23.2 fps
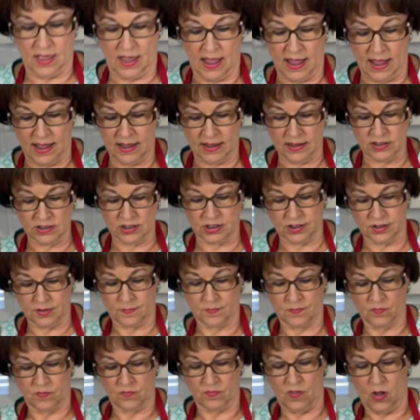eggs,
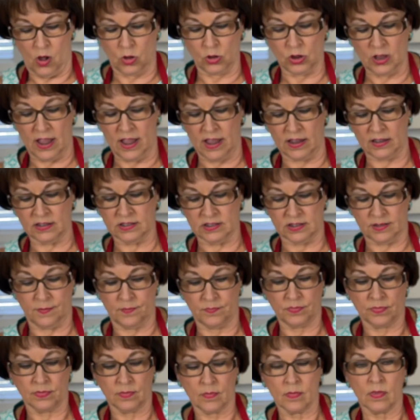whole eggs,
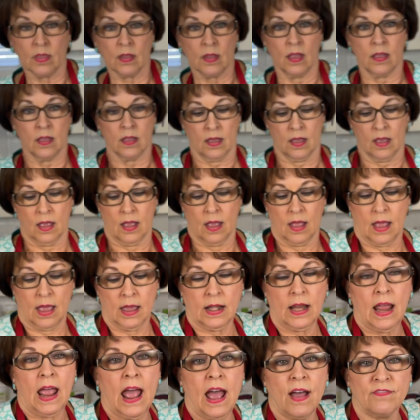and
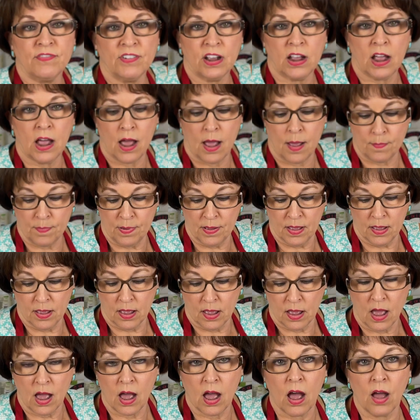a half a cup
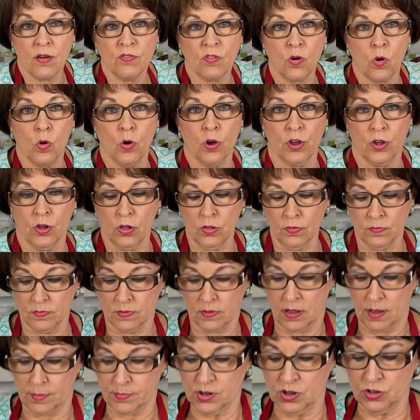of oil.
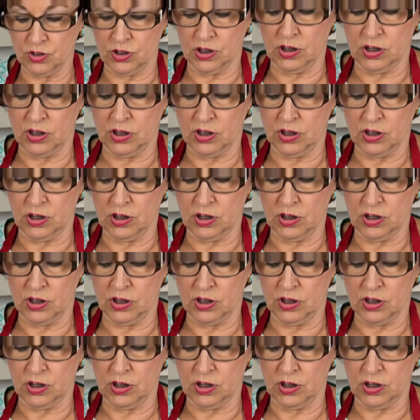I'm using